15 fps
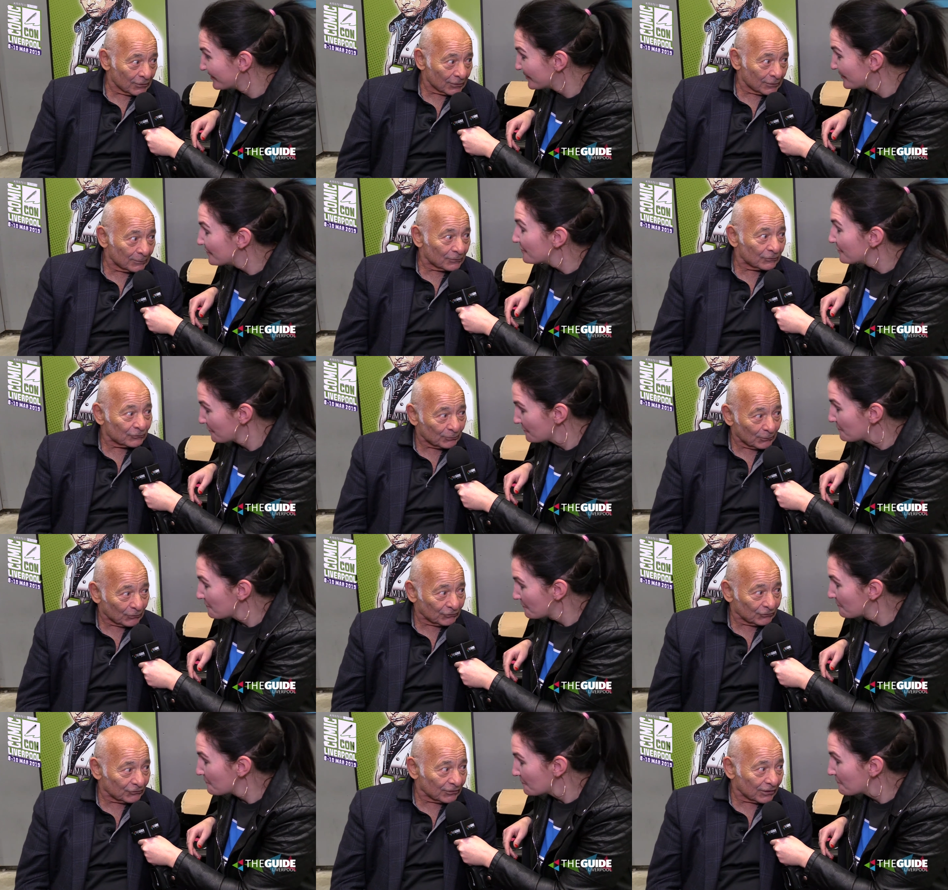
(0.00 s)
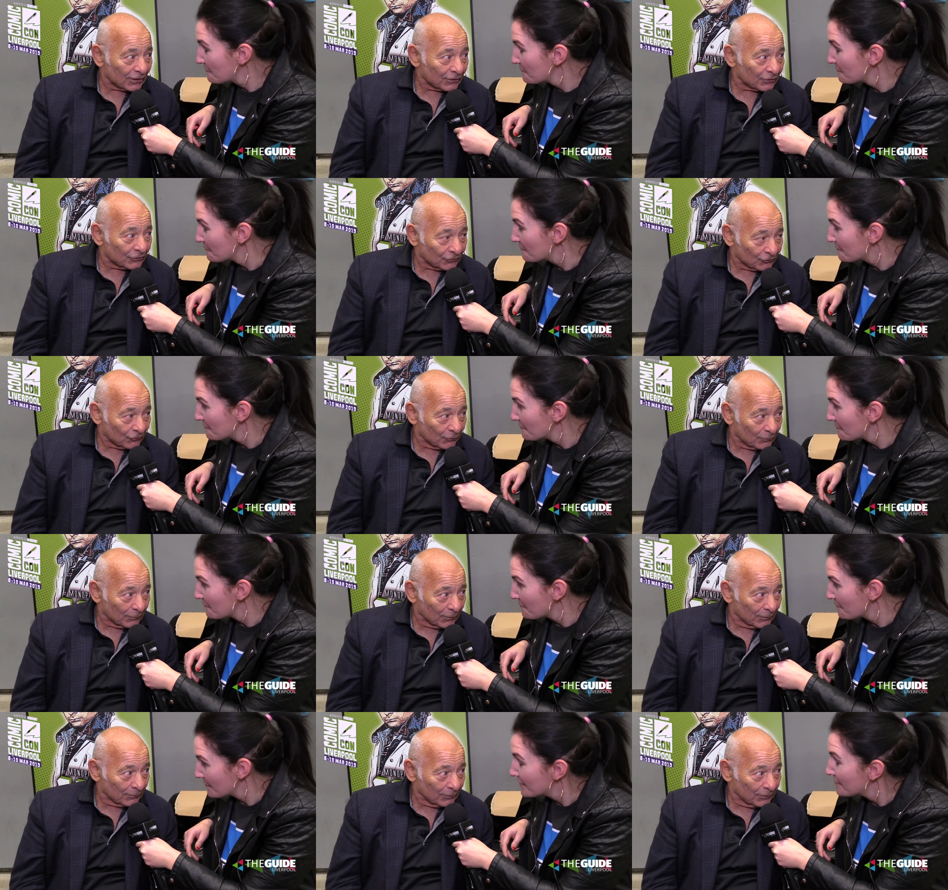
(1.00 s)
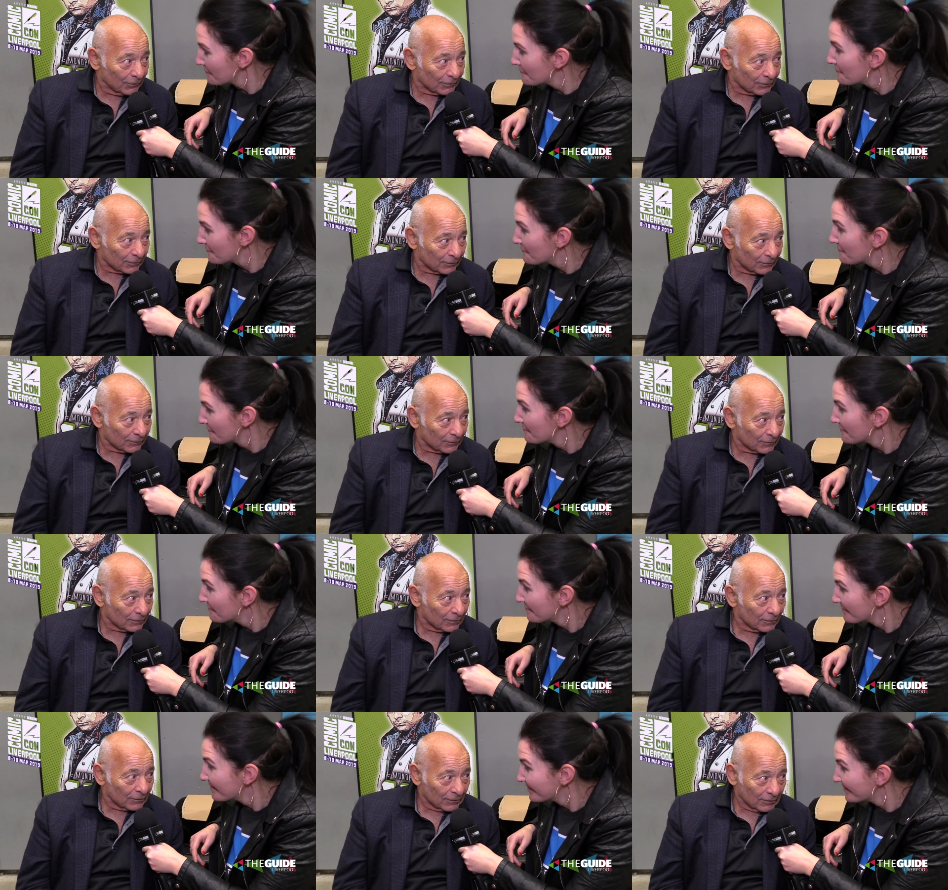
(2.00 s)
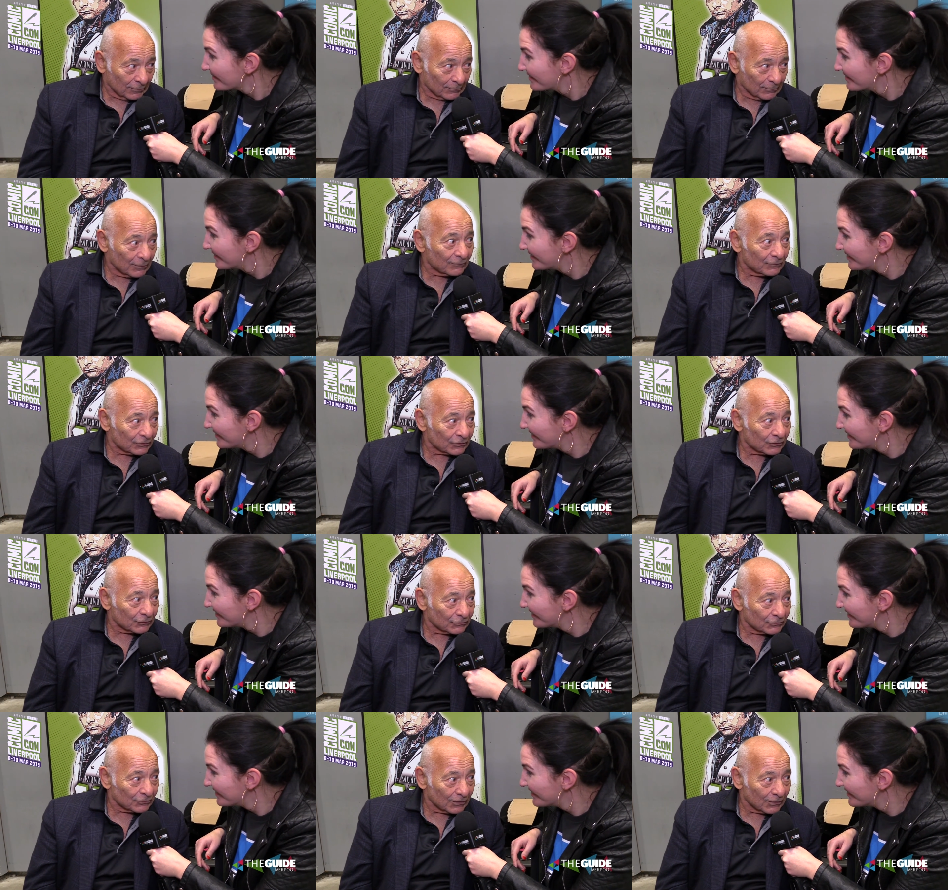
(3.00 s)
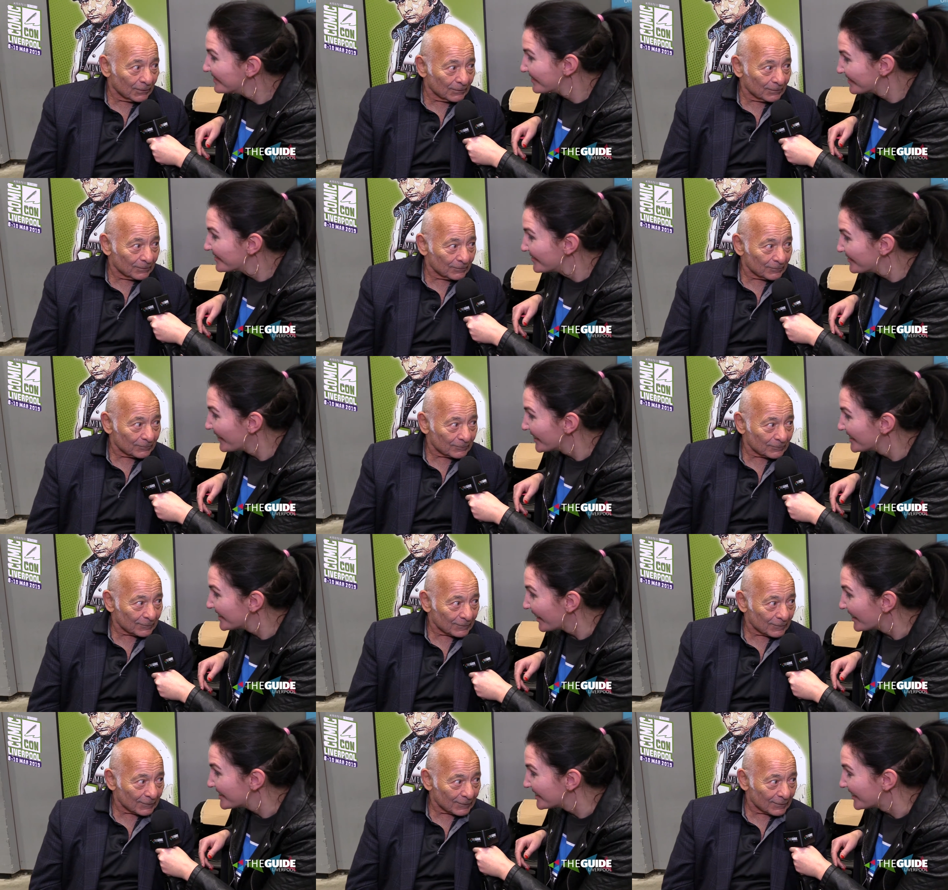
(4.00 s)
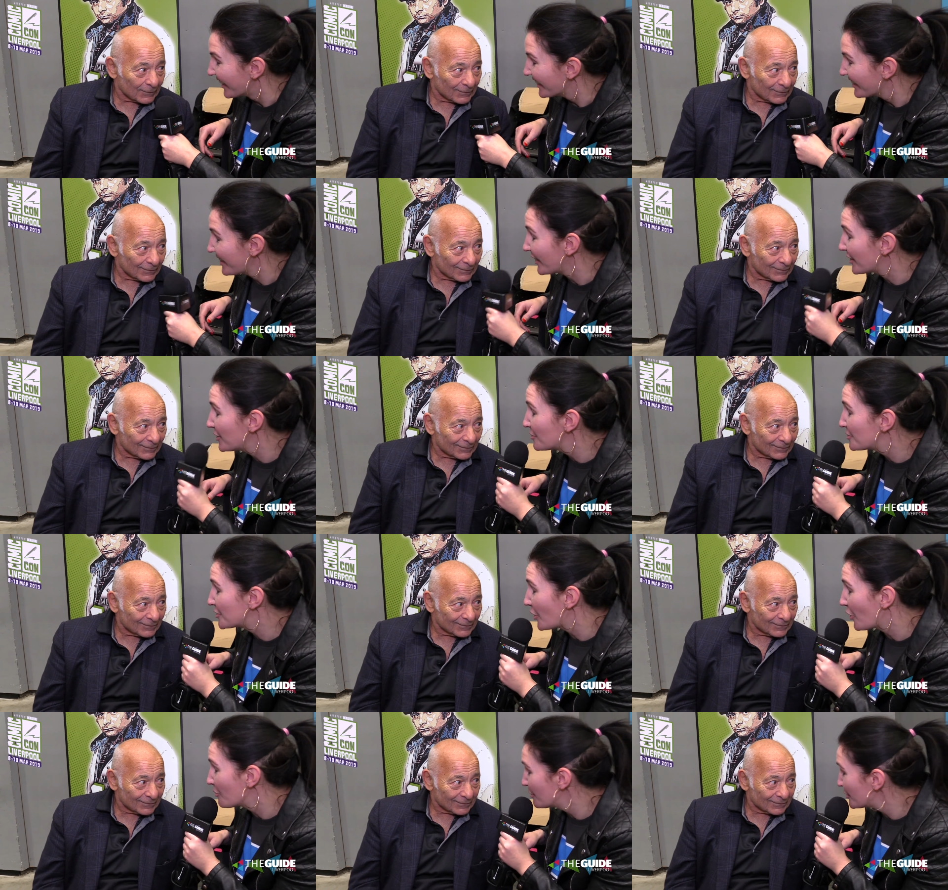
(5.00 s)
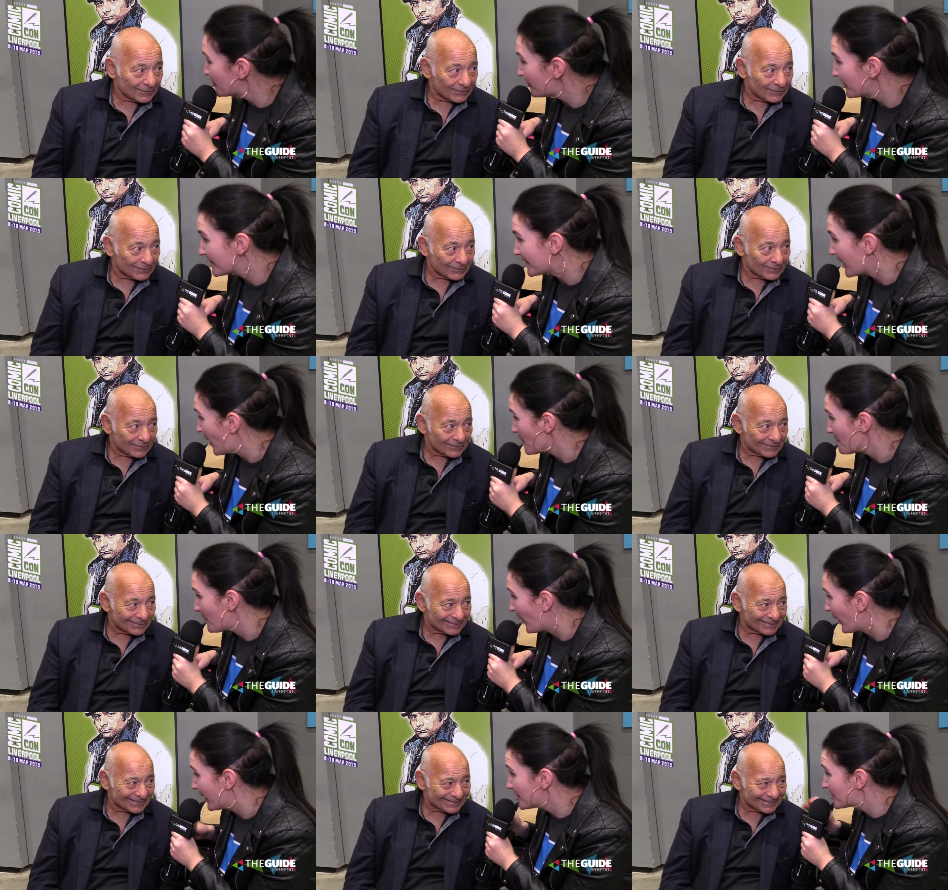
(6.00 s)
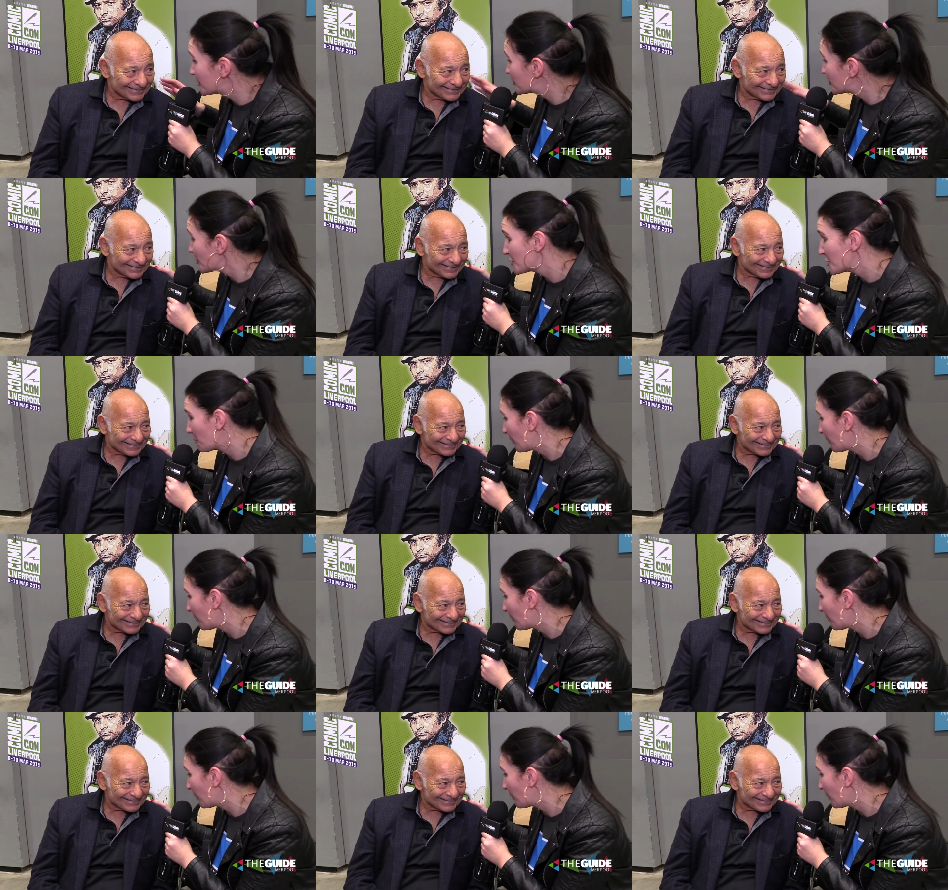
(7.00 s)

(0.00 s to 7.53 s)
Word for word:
Speaker 1: them as much as they enjoy me, you know. I'm having a good time.
Speaker 2: Fantastic. Thank you so much for your time, Burt. It's such a